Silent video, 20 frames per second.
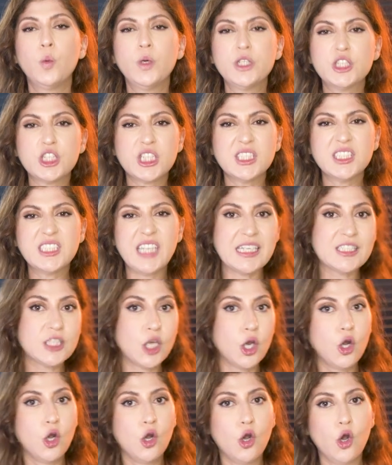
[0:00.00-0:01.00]
which contains
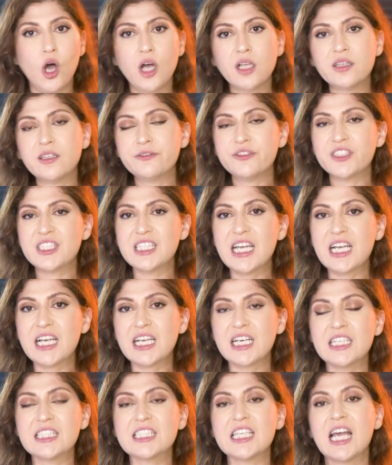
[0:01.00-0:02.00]
a lot of
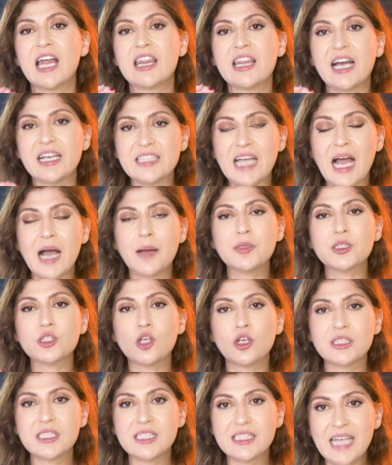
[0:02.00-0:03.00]
secrets that
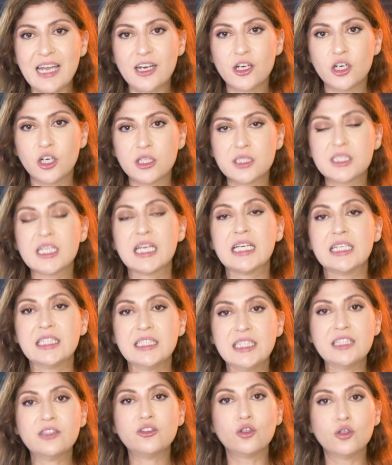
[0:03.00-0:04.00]
Amazon sellers
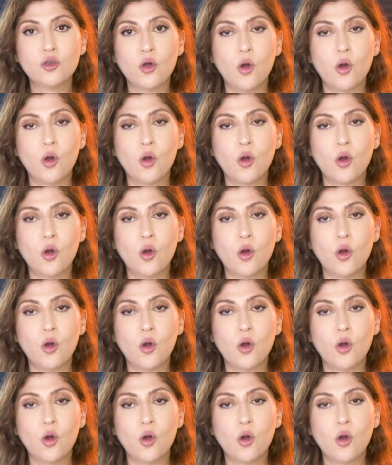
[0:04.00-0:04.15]
need to